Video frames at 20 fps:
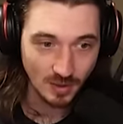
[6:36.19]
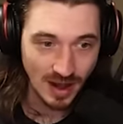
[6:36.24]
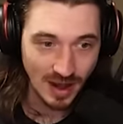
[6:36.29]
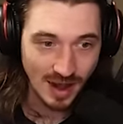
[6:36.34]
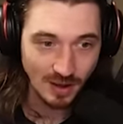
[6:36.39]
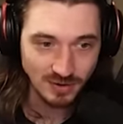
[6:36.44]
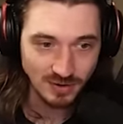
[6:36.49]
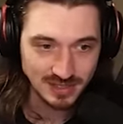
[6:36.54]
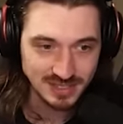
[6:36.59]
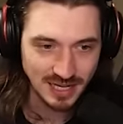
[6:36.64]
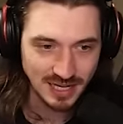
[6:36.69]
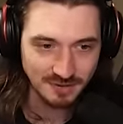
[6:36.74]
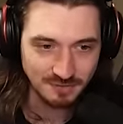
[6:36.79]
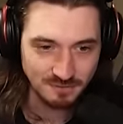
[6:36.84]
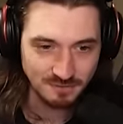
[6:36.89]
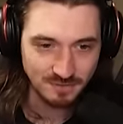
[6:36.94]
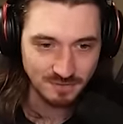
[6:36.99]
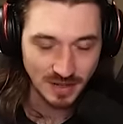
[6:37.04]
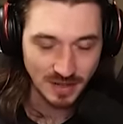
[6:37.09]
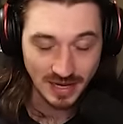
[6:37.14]
how does that,
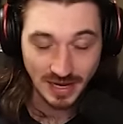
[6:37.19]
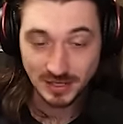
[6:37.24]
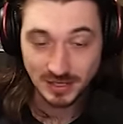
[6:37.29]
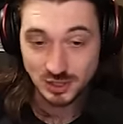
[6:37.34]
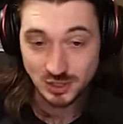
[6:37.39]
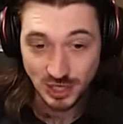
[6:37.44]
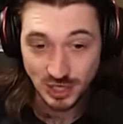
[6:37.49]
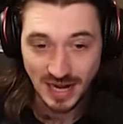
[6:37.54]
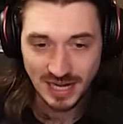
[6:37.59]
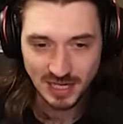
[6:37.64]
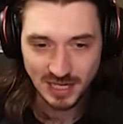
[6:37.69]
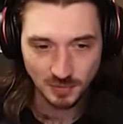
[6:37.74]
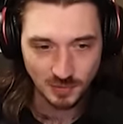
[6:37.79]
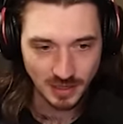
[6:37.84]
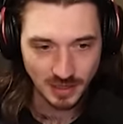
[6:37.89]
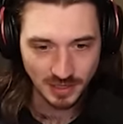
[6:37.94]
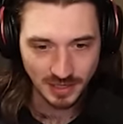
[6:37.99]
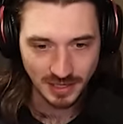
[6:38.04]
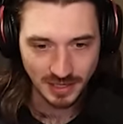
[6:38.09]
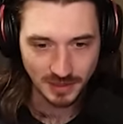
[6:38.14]
like,
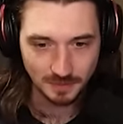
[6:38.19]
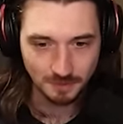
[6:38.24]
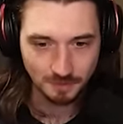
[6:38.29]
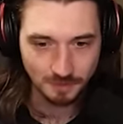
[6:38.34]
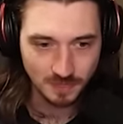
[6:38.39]
genuinely,